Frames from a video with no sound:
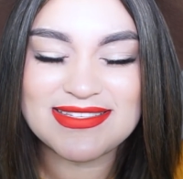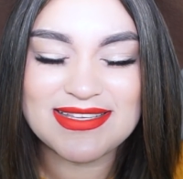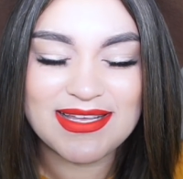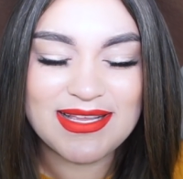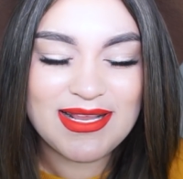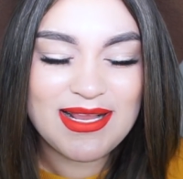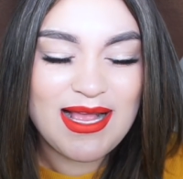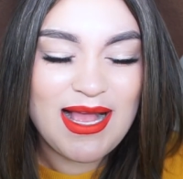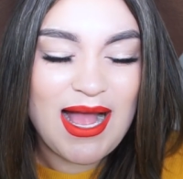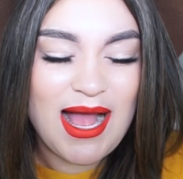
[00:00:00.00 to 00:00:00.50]

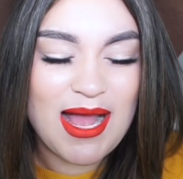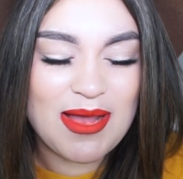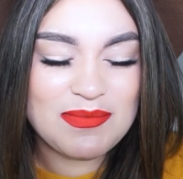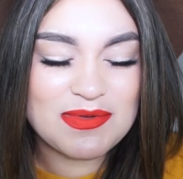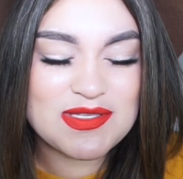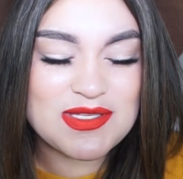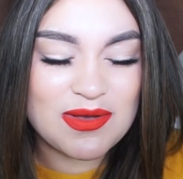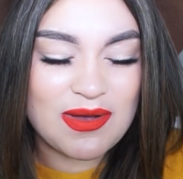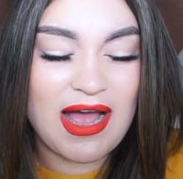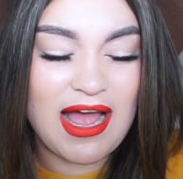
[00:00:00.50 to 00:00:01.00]

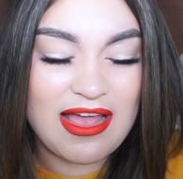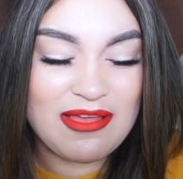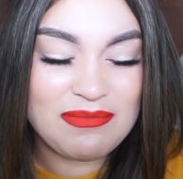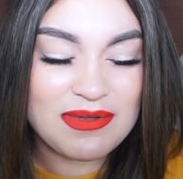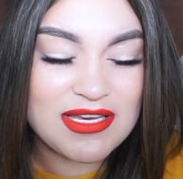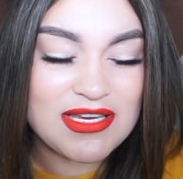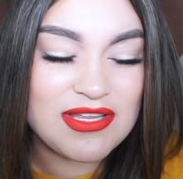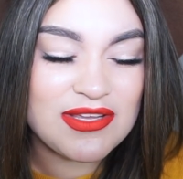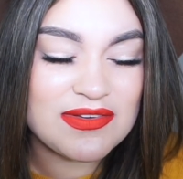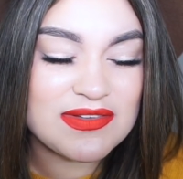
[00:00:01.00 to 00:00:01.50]
So I've
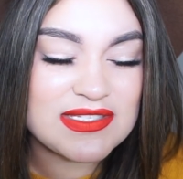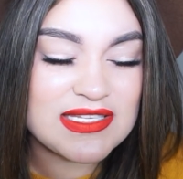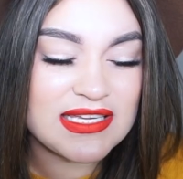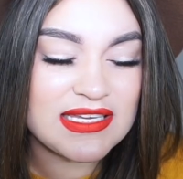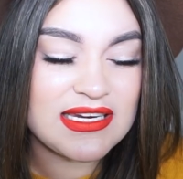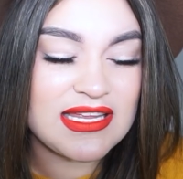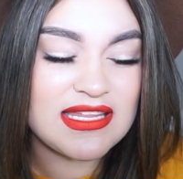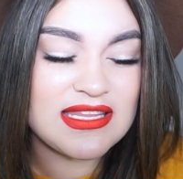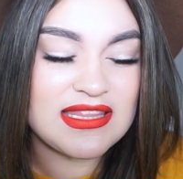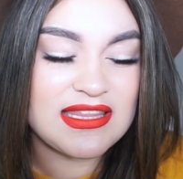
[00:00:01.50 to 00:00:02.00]
been
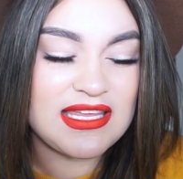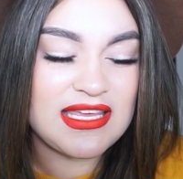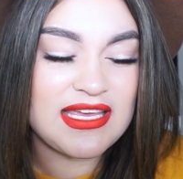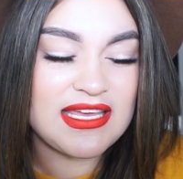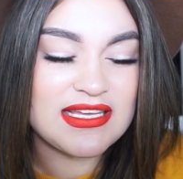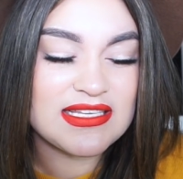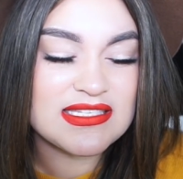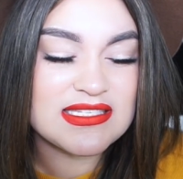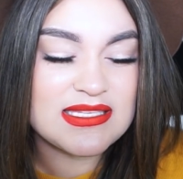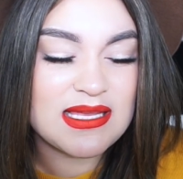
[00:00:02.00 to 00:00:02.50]
using
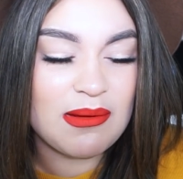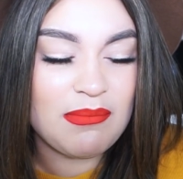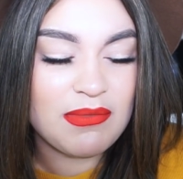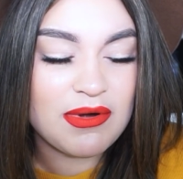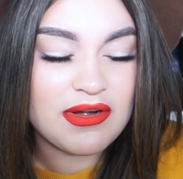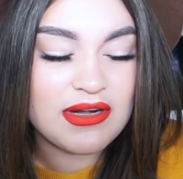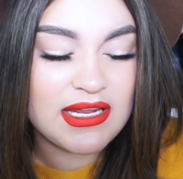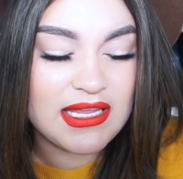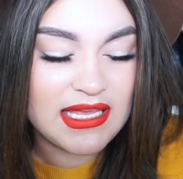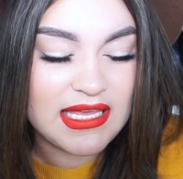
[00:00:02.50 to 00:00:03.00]
the
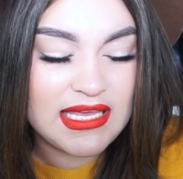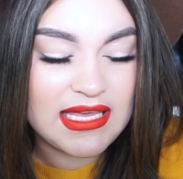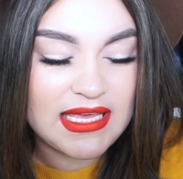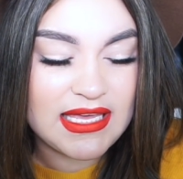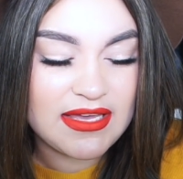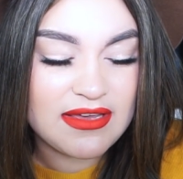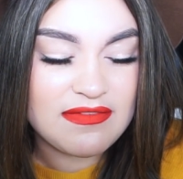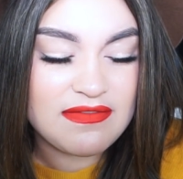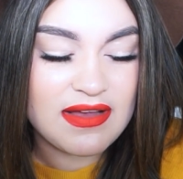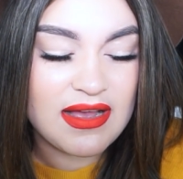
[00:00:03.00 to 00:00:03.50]
Summer
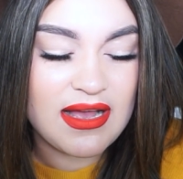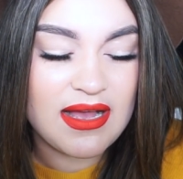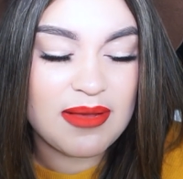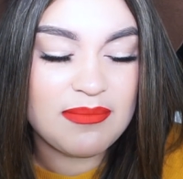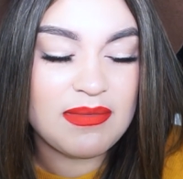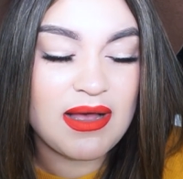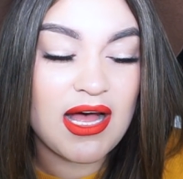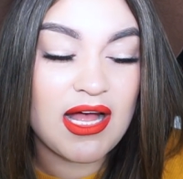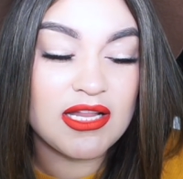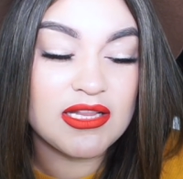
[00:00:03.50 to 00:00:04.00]
Eve
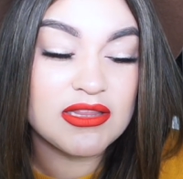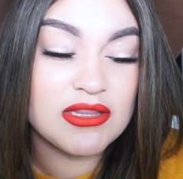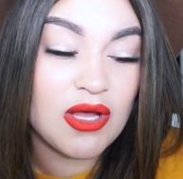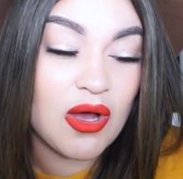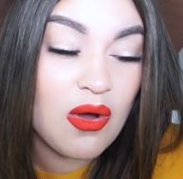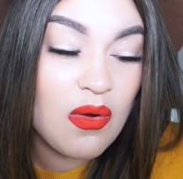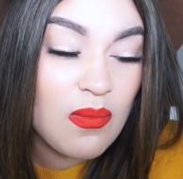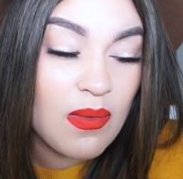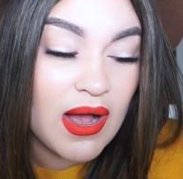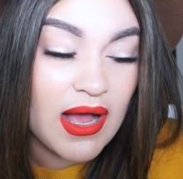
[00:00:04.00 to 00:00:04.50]

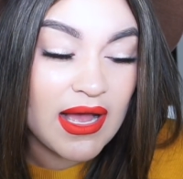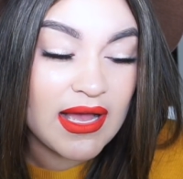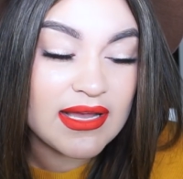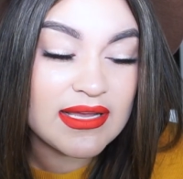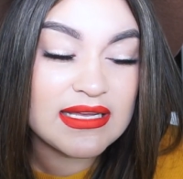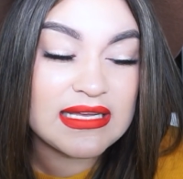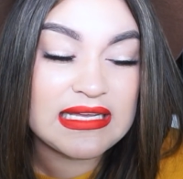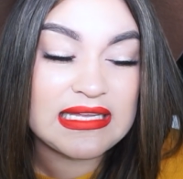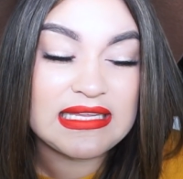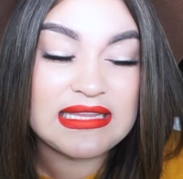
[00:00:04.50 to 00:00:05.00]

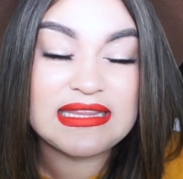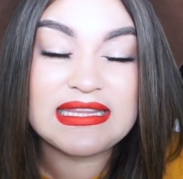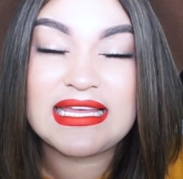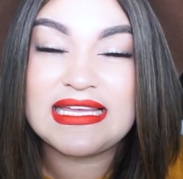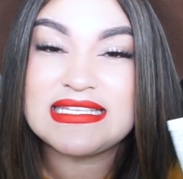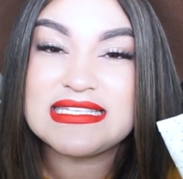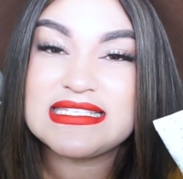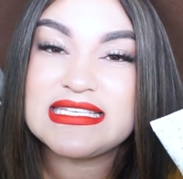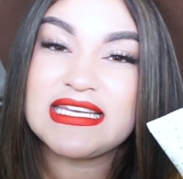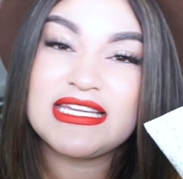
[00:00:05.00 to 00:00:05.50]
Aloha
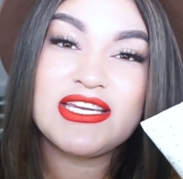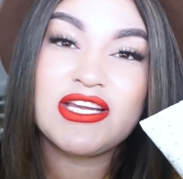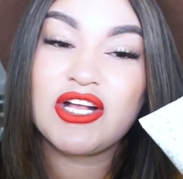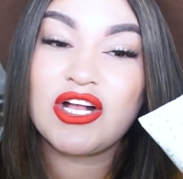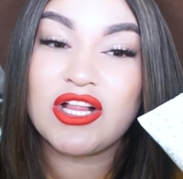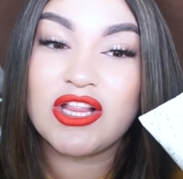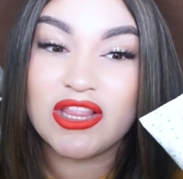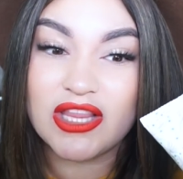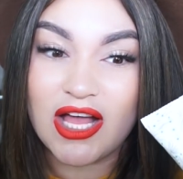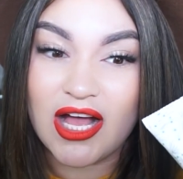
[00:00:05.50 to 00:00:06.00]
Cleansing
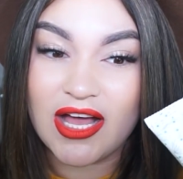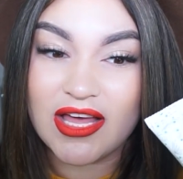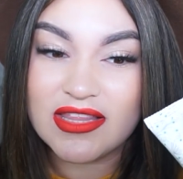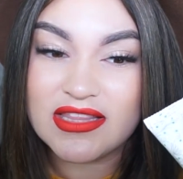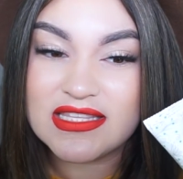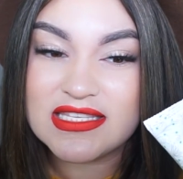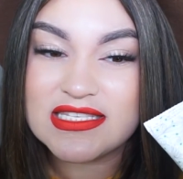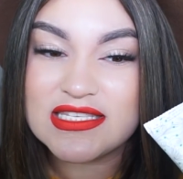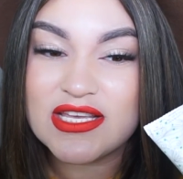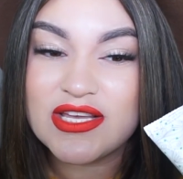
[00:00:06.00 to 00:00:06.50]

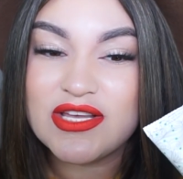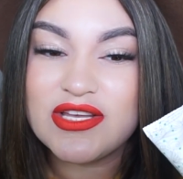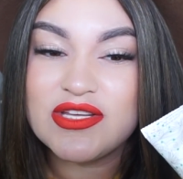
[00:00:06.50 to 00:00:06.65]
Cloths.